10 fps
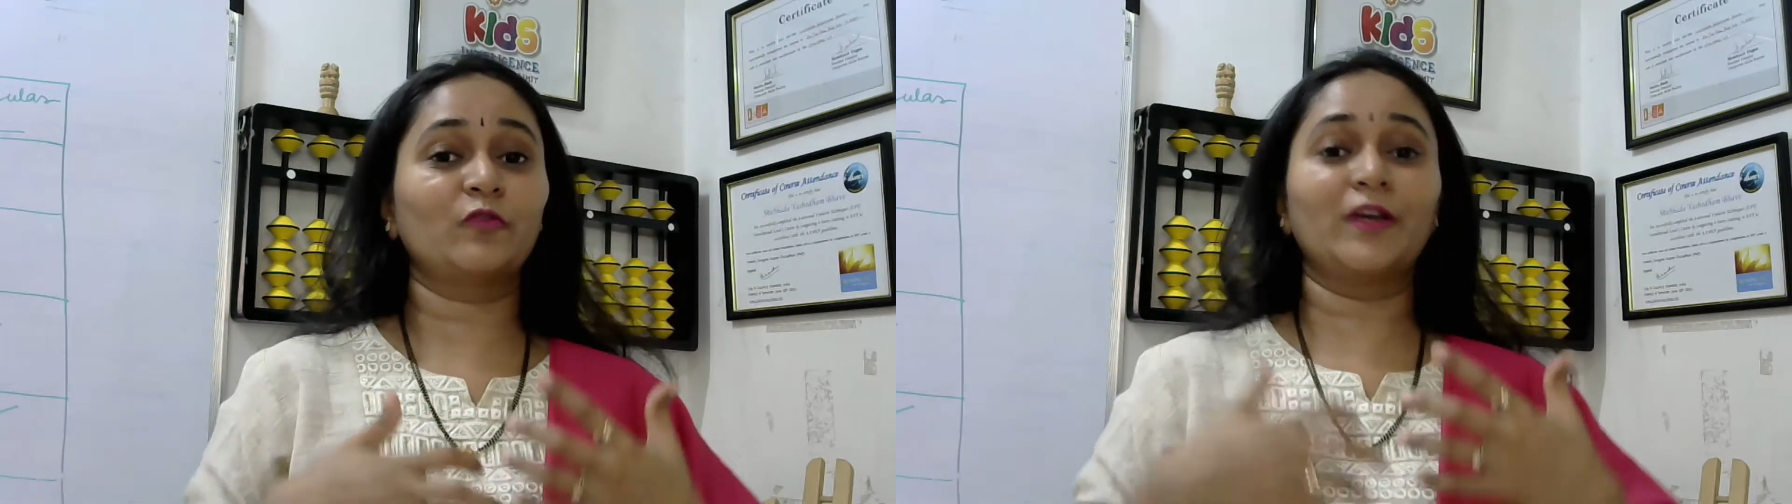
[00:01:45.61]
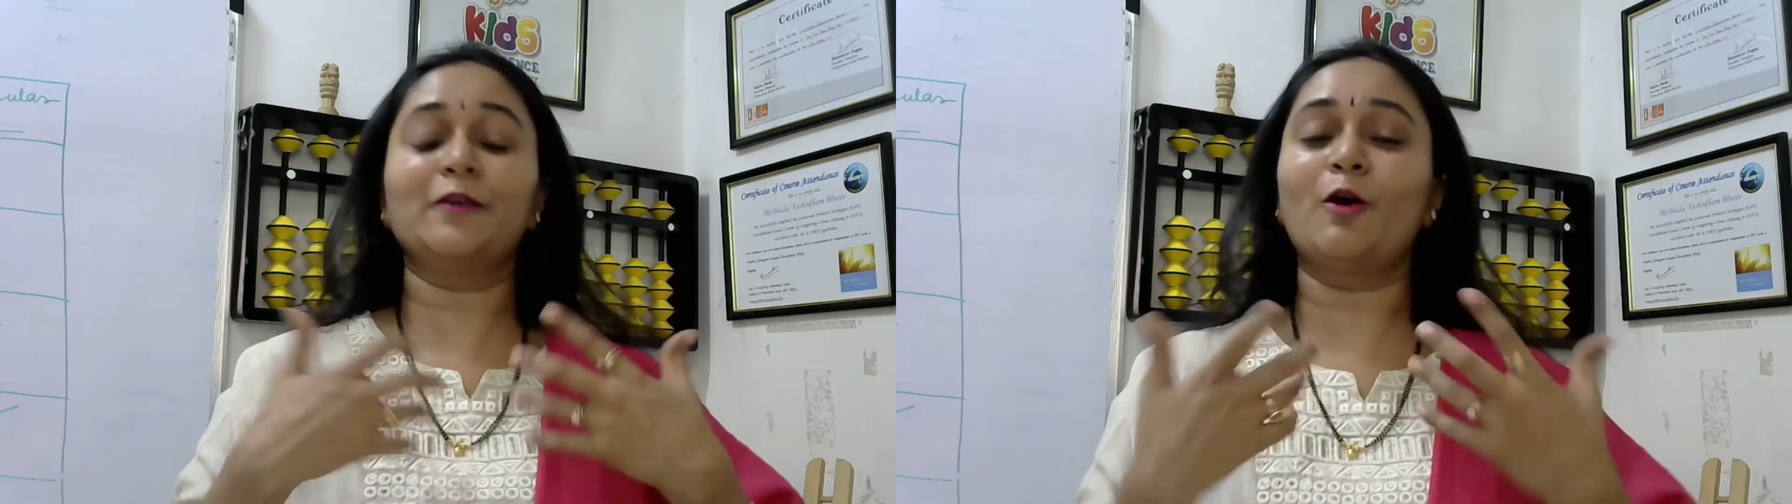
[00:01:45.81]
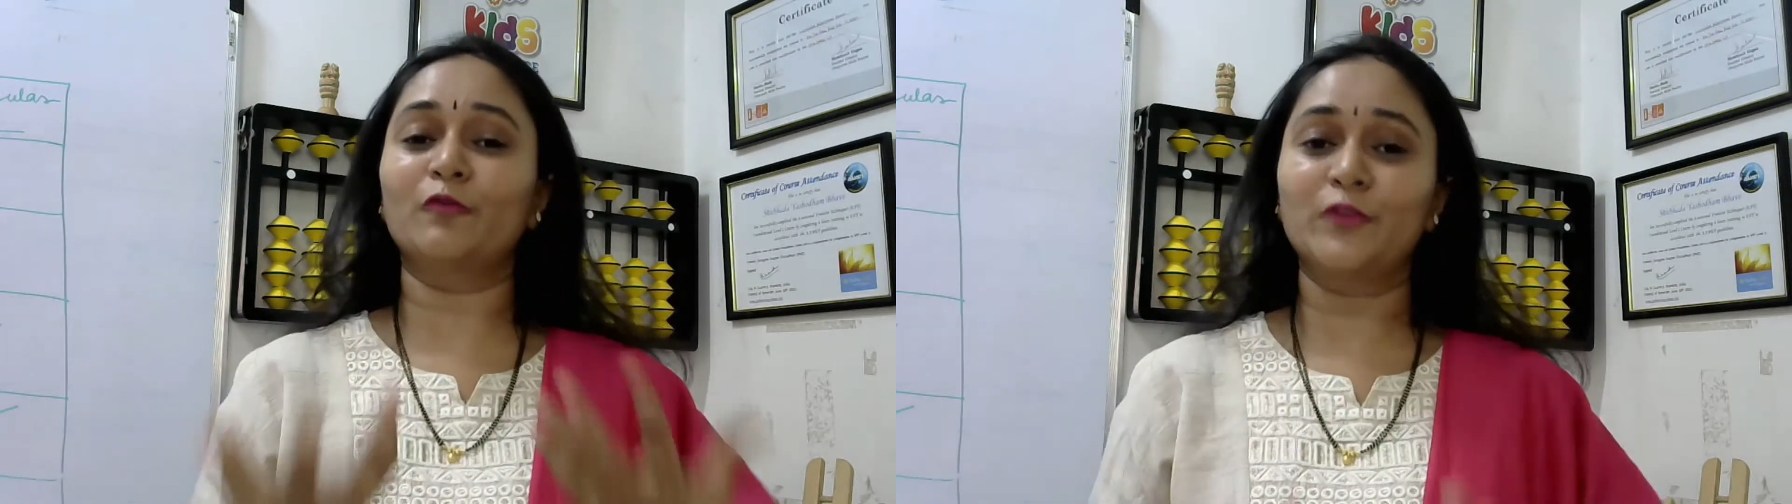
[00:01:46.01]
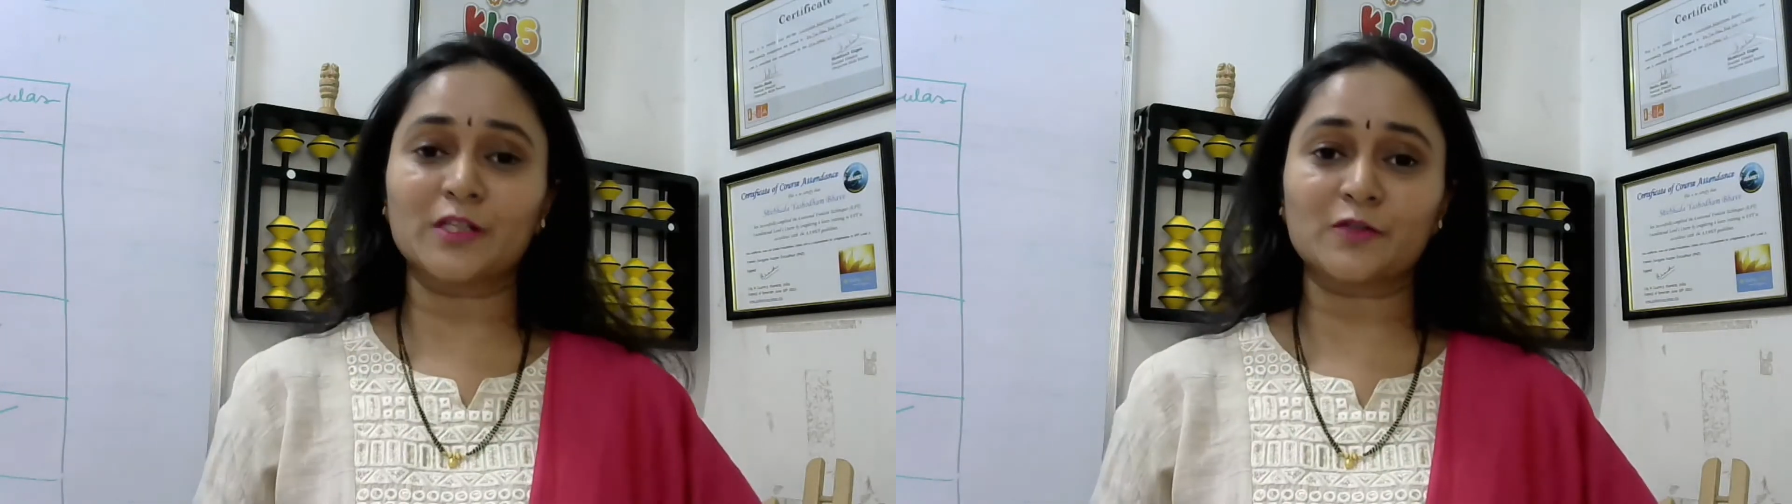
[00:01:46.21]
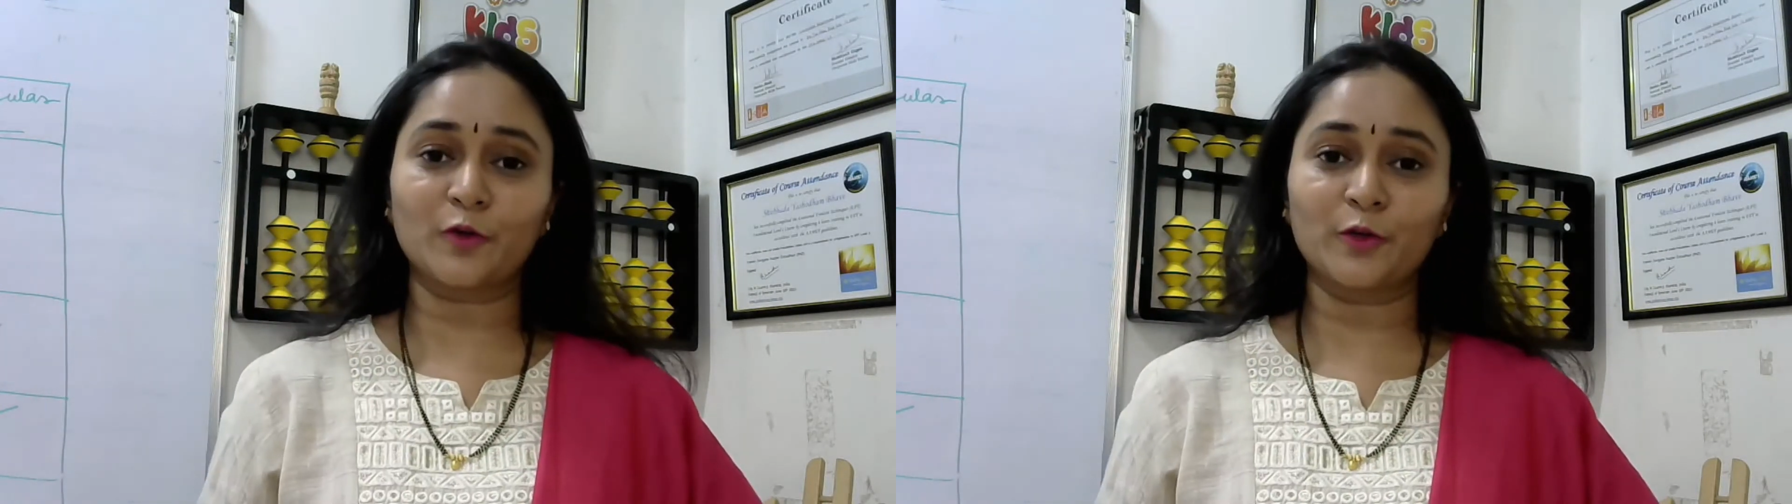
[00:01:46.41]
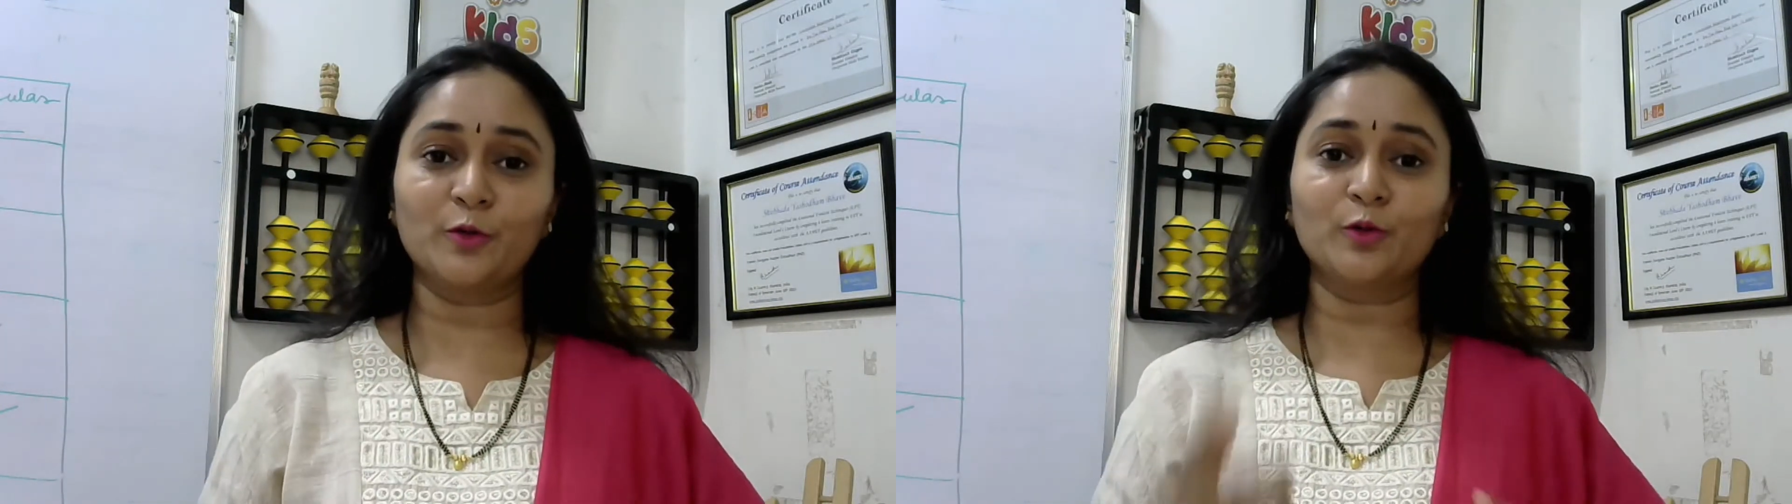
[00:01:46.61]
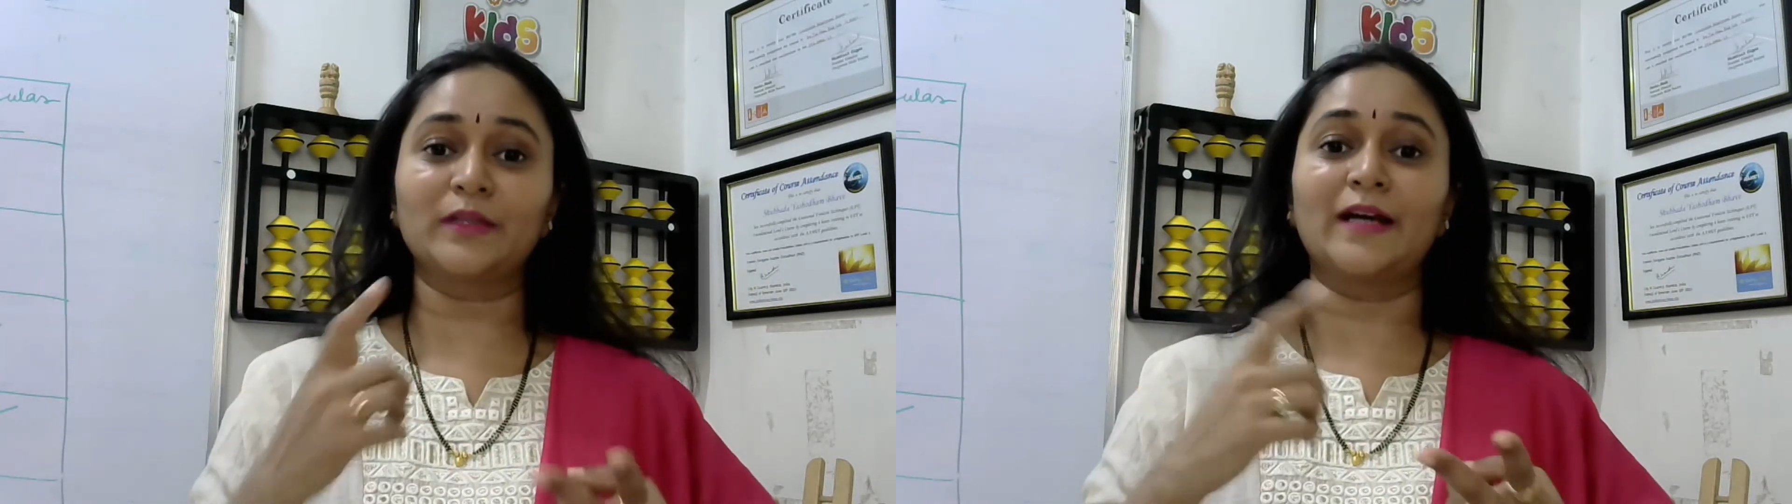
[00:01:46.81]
very obvious for you,